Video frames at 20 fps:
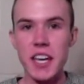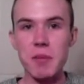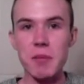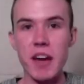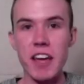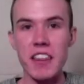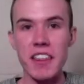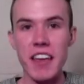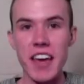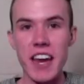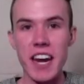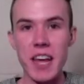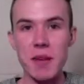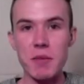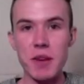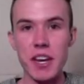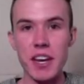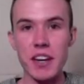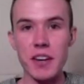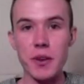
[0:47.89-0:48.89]
and by that I
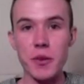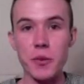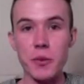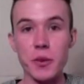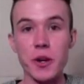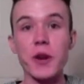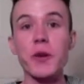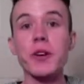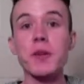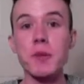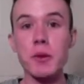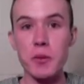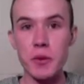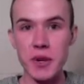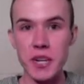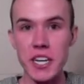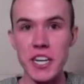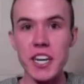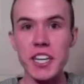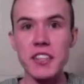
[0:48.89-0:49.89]
mean we're going to be
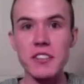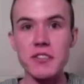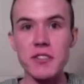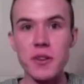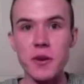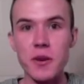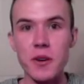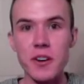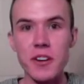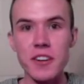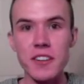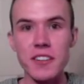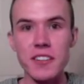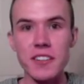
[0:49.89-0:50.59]
working on the floor.